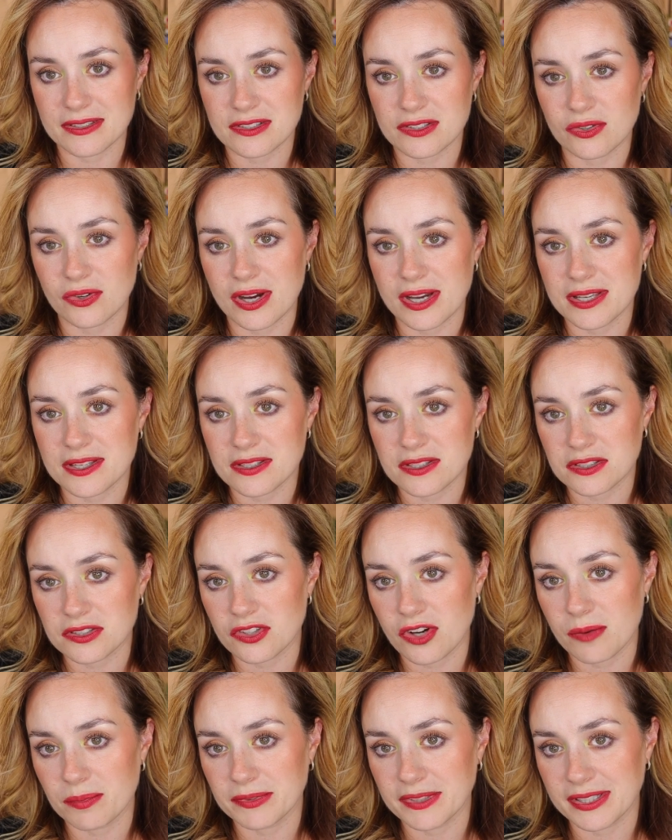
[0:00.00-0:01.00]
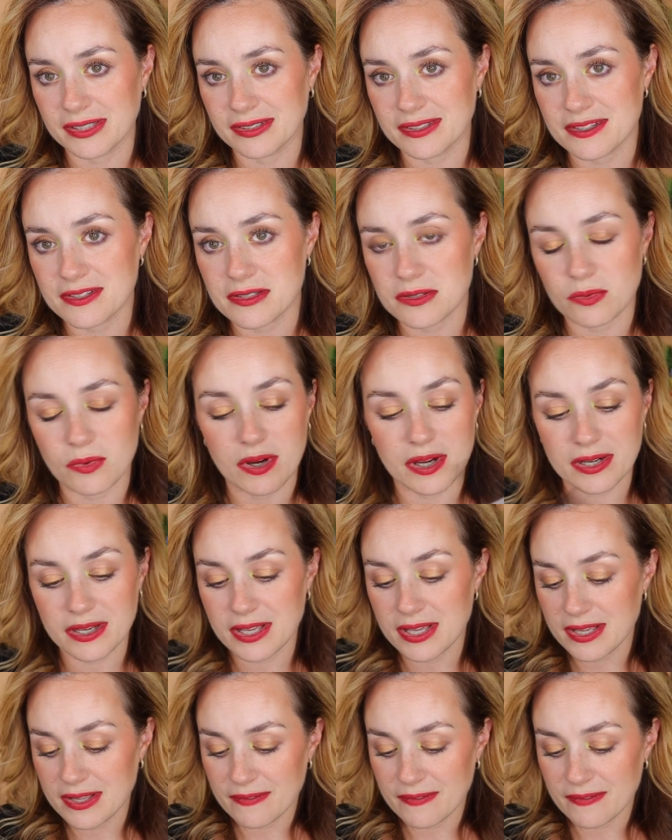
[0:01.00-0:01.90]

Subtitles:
so I stopped at this one.